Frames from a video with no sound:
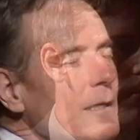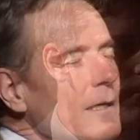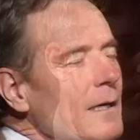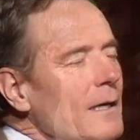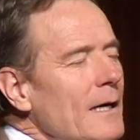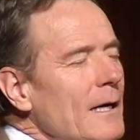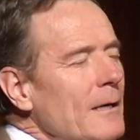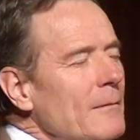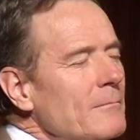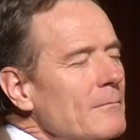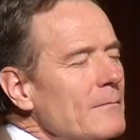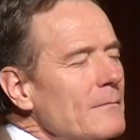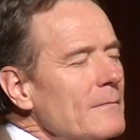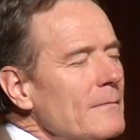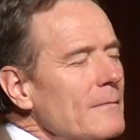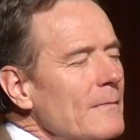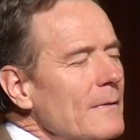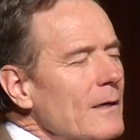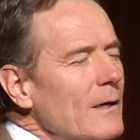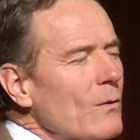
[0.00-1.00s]
Um,
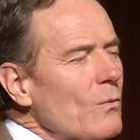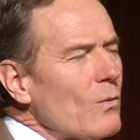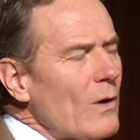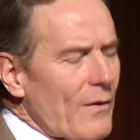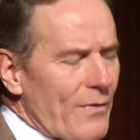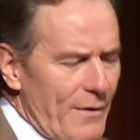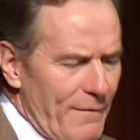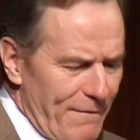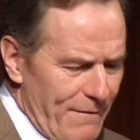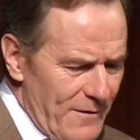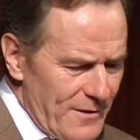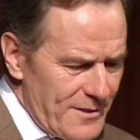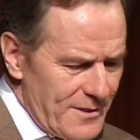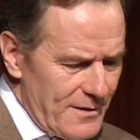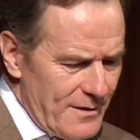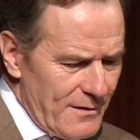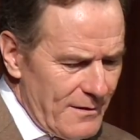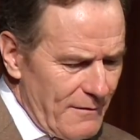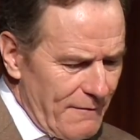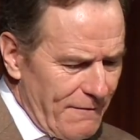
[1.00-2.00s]
well, the
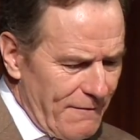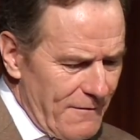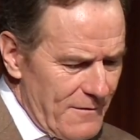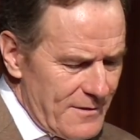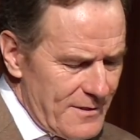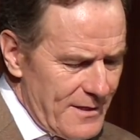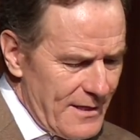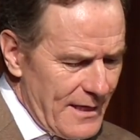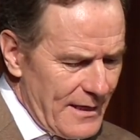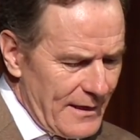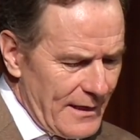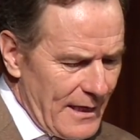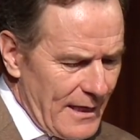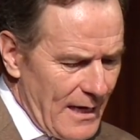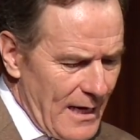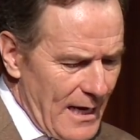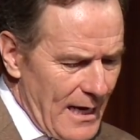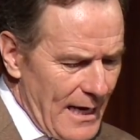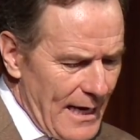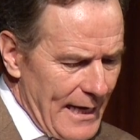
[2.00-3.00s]
first, the first thing that
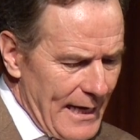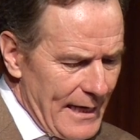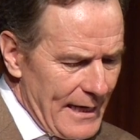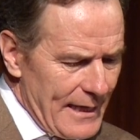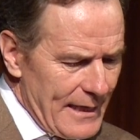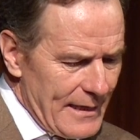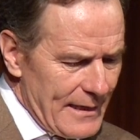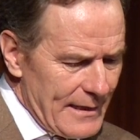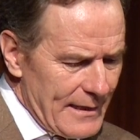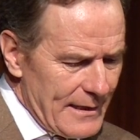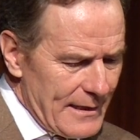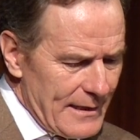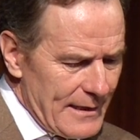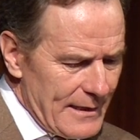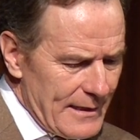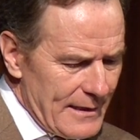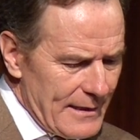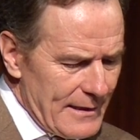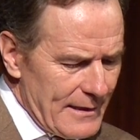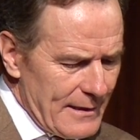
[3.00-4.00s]
I
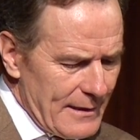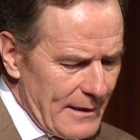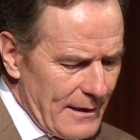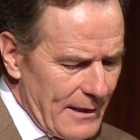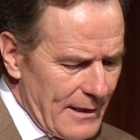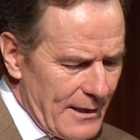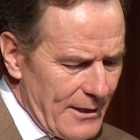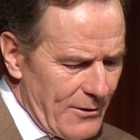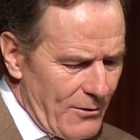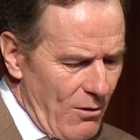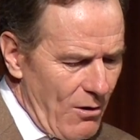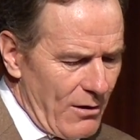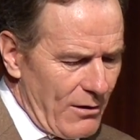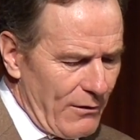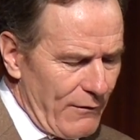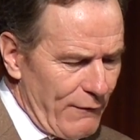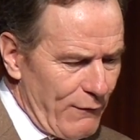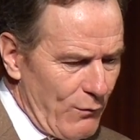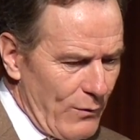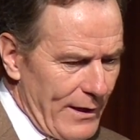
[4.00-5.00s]
thought
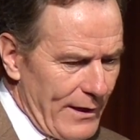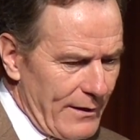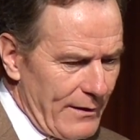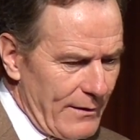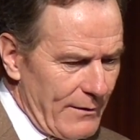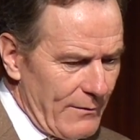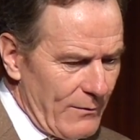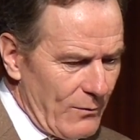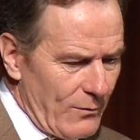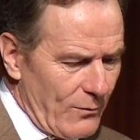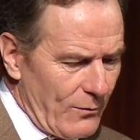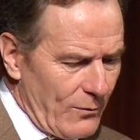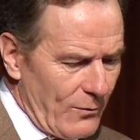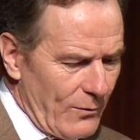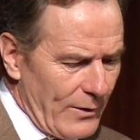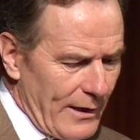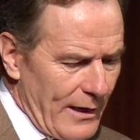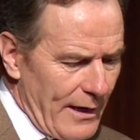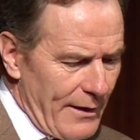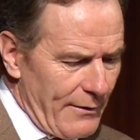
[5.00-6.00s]
of when,
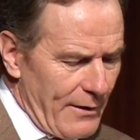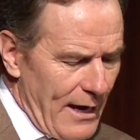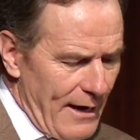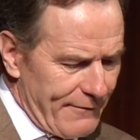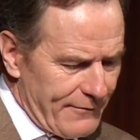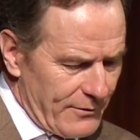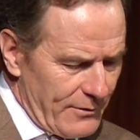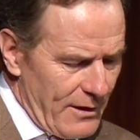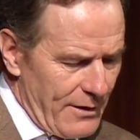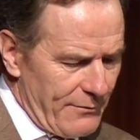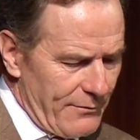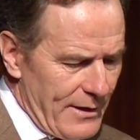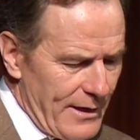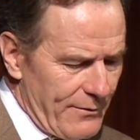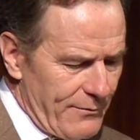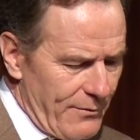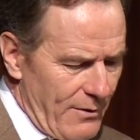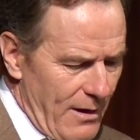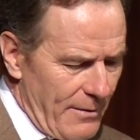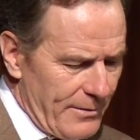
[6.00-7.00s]
when I, after I
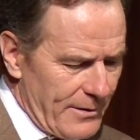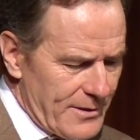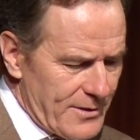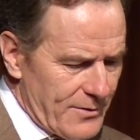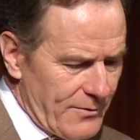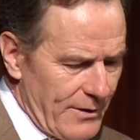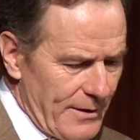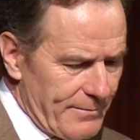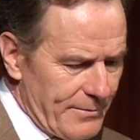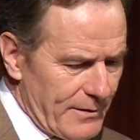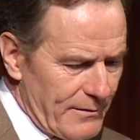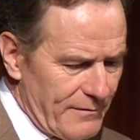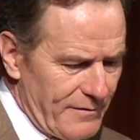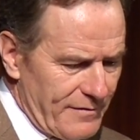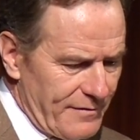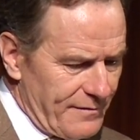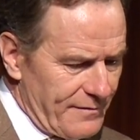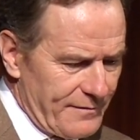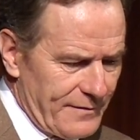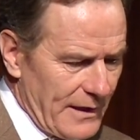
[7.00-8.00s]
read Robert's script and
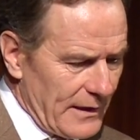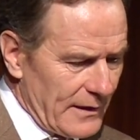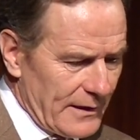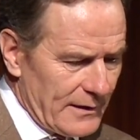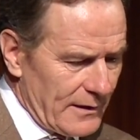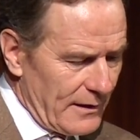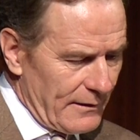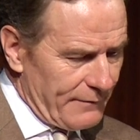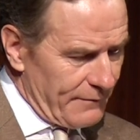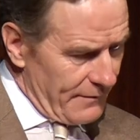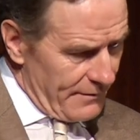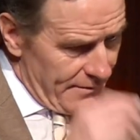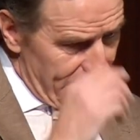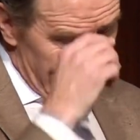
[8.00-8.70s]
fell in love with